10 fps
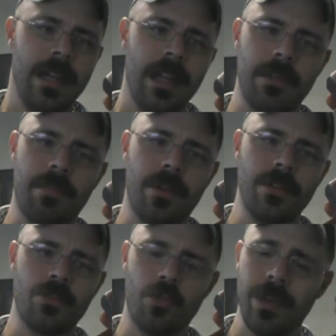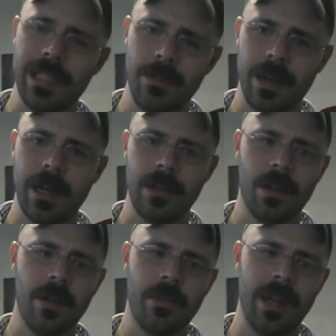It burns really well
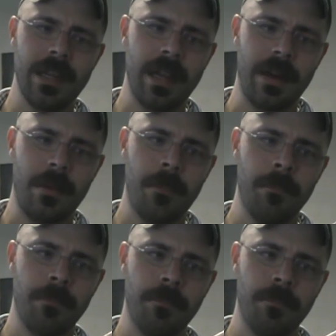all the way down.